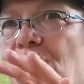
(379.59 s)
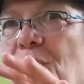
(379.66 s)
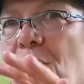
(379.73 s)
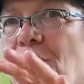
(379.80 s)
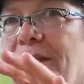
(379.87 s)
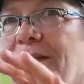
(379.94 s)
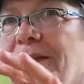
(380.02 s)

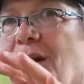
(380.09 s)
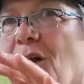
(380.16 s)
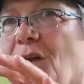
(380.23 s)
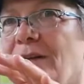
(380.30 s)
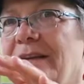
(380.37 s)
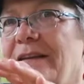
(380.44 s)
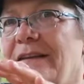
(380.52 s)
notice
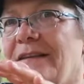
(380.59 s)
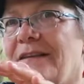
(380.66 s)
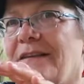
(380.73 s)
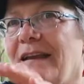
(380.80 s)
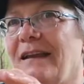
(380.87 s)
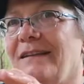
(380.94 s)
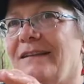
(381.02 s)
all these
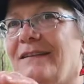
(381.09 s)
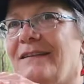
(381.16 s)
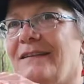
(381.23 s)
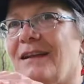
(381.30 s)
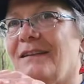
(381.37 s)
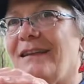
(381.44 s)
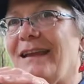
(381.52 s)
things
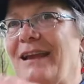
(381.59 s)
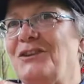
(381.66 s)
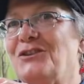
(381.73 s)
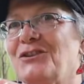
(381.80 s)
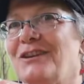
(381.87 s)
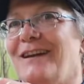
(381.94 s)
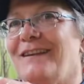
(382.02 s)
that
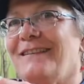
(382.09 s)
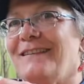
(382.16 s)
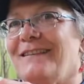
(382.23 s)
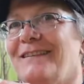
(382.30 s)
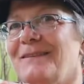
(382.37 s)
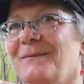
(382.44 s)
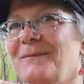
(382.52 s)
nature
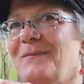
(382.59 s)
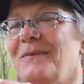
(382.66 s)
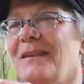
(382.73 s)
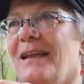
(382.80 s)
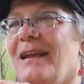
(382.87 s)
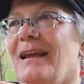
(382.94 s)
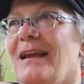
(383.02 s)
does.
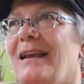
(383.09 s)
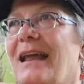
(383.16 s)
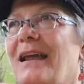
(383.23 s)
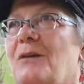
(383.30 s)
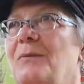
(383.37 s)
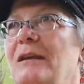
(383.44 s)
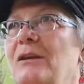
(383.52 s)

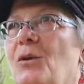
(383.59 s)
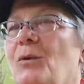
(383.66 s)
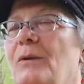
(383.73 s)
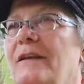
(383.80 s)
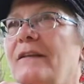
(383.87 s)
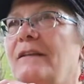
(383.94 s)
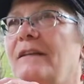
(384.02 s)
Like we
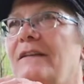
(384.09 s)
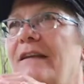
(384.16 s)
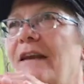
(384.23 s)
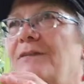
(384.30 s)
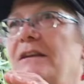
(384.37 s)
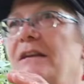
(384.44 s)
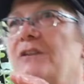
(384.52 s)
noticed the
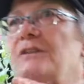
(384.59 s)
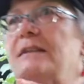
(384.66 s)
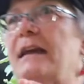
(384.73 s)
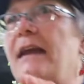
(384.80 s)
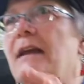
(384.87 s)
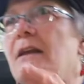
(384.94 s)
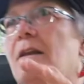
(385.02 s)
7-year
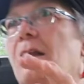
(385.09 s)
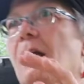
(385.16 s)
cycle